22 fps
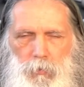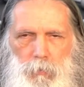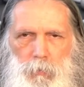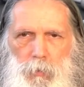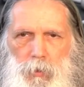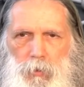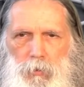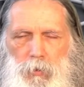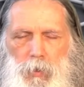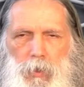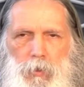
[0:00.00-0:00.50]

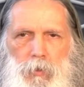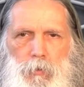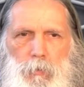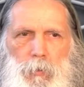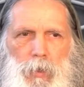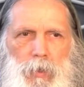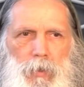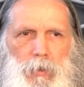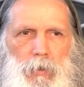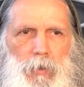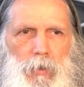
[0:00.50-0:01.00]
be
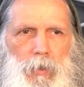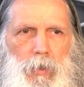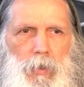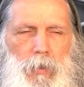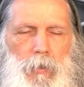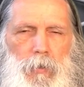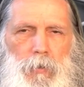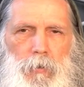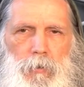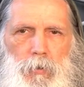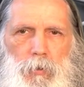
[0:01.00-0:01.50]
transmitted
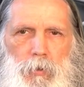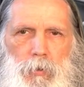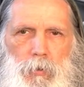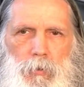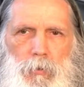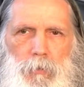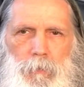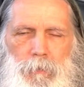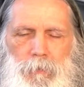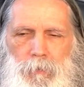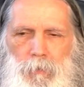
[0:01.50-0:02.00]

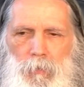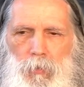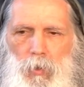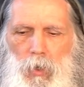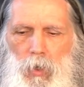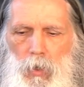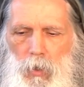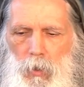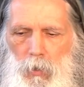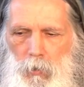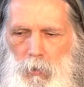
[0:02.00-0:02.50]
through.
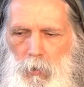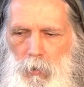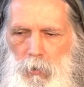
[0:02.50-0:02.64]
Uh,